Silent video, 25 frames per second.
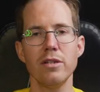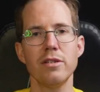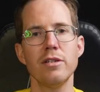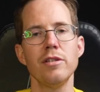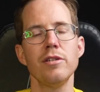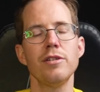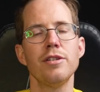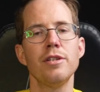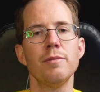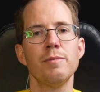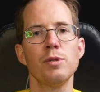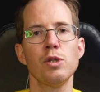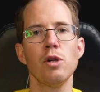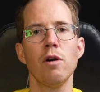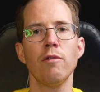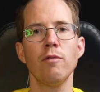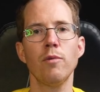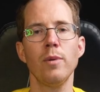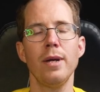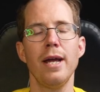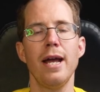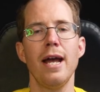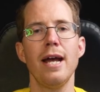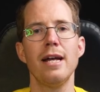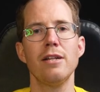the system
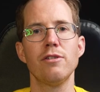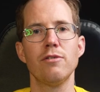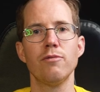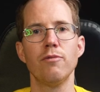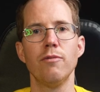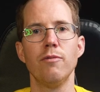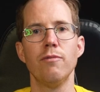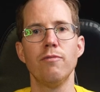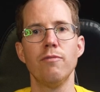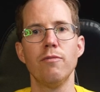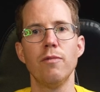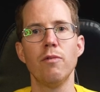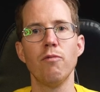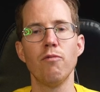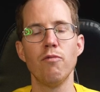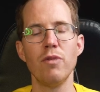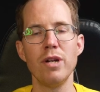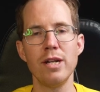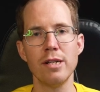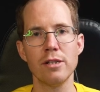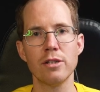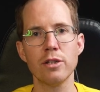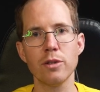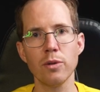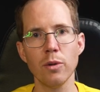software has
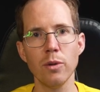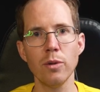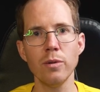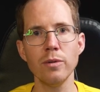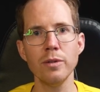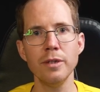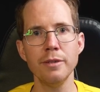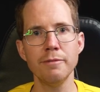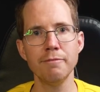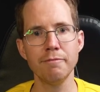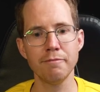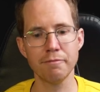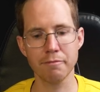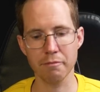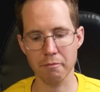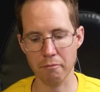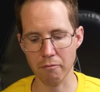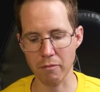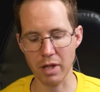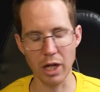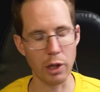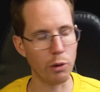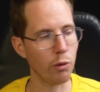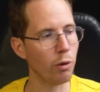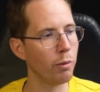reinstalled,
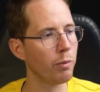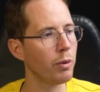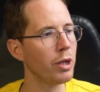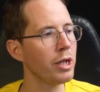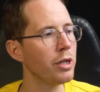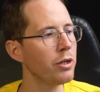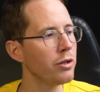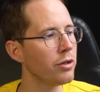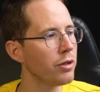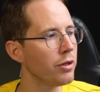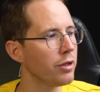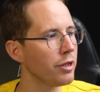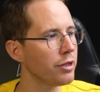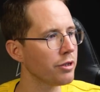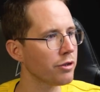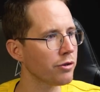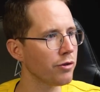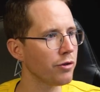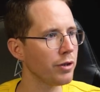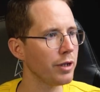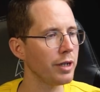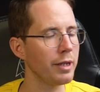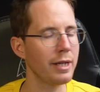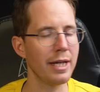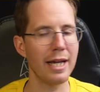it will bring you to this
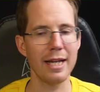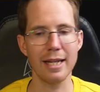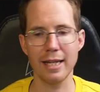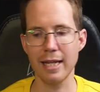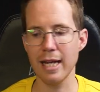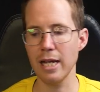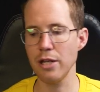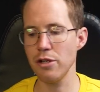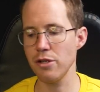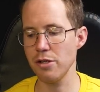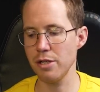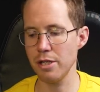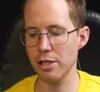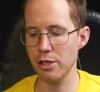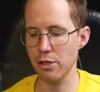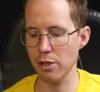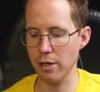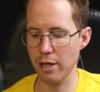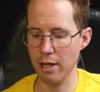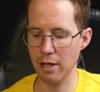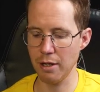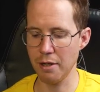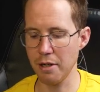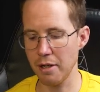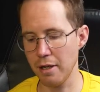screen. Again, you need to
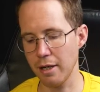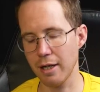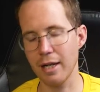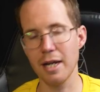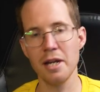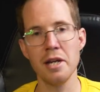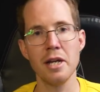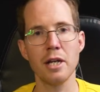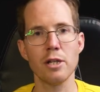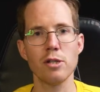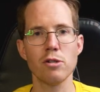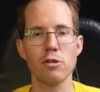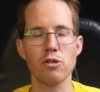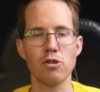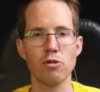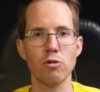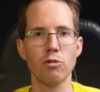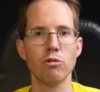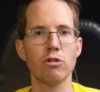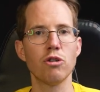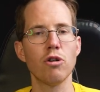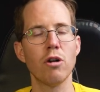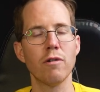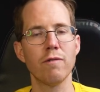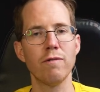connect your
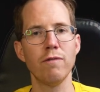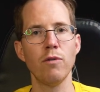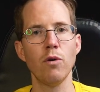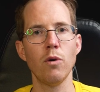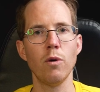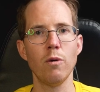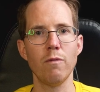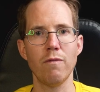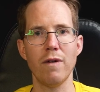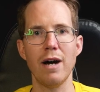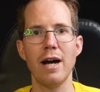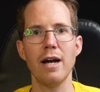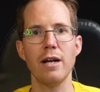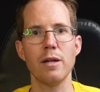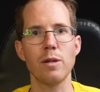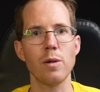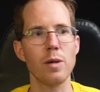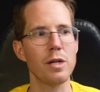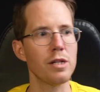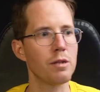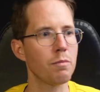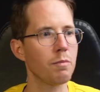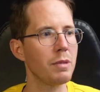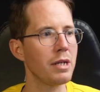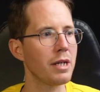DualShock 4 via
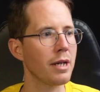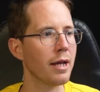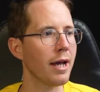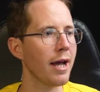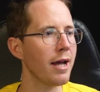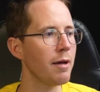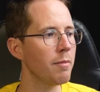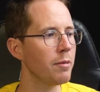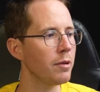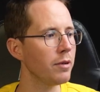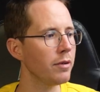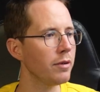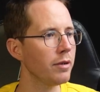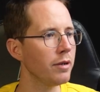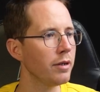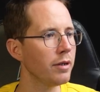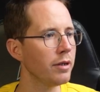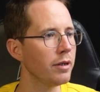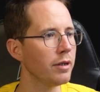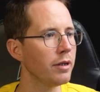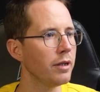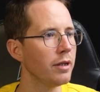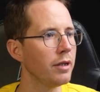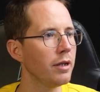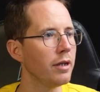USB cable,
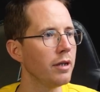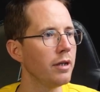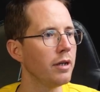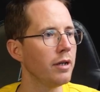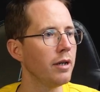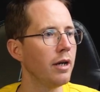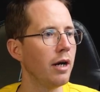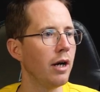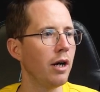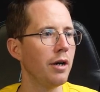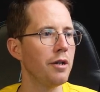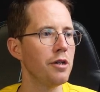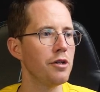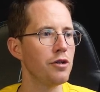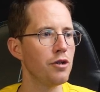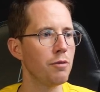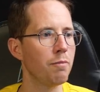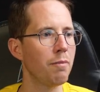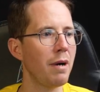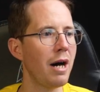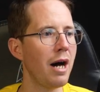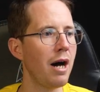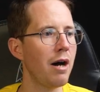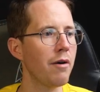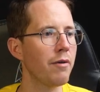and then you
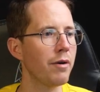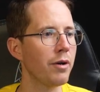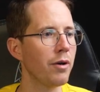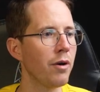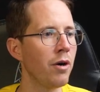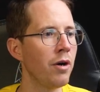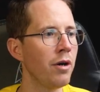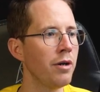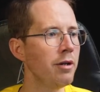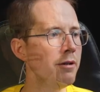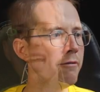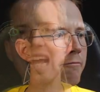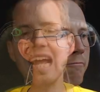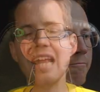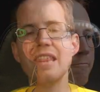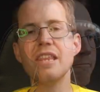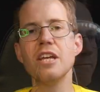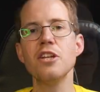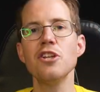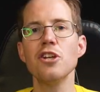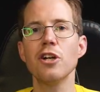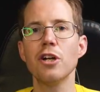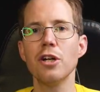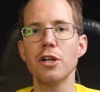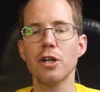power it on, and
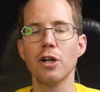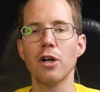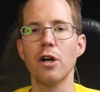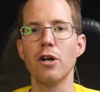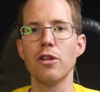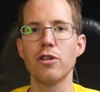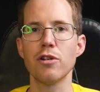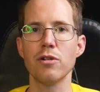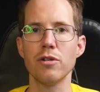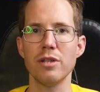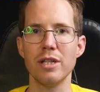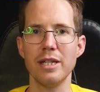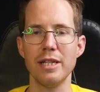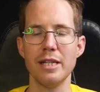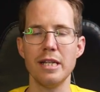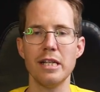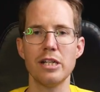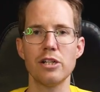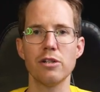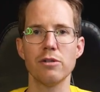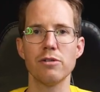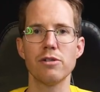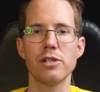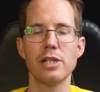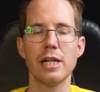then you're going to go through the
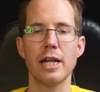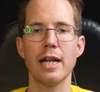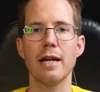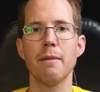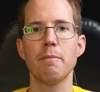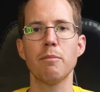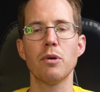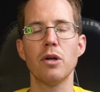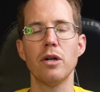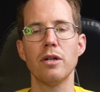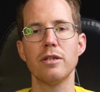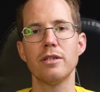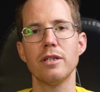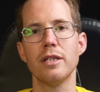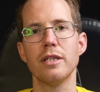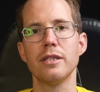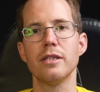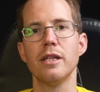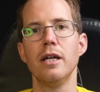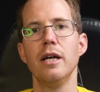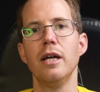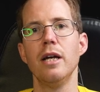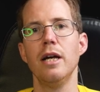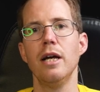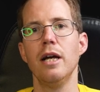initial setup
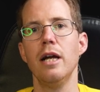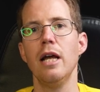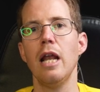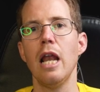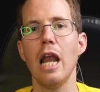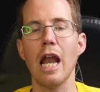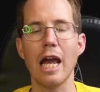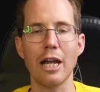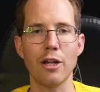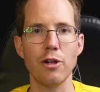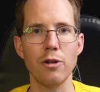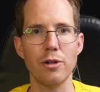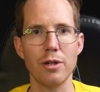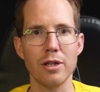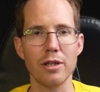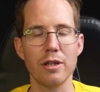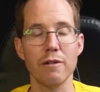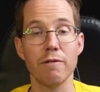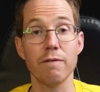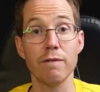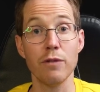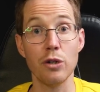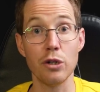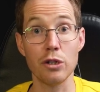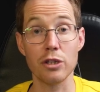process like you did
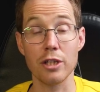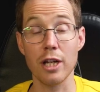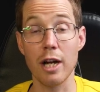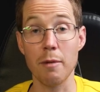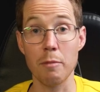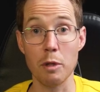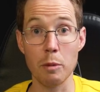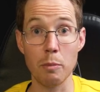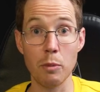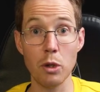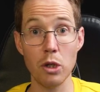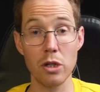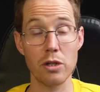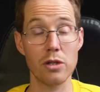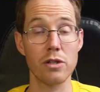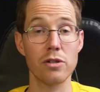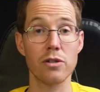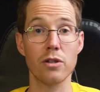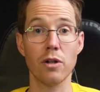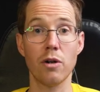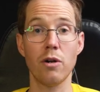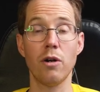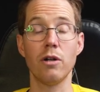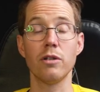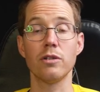the first time you
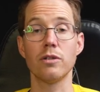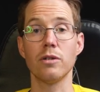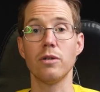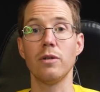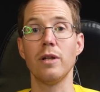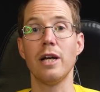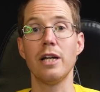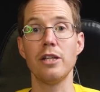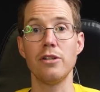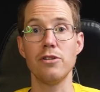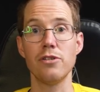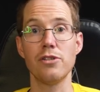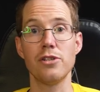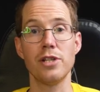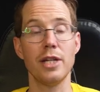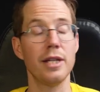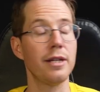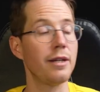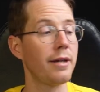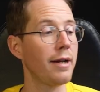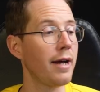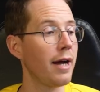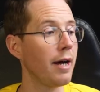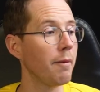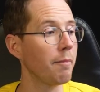purchased the console and you set
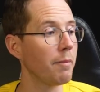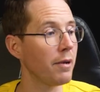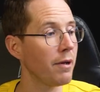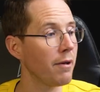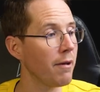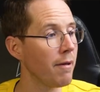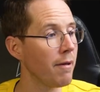it up.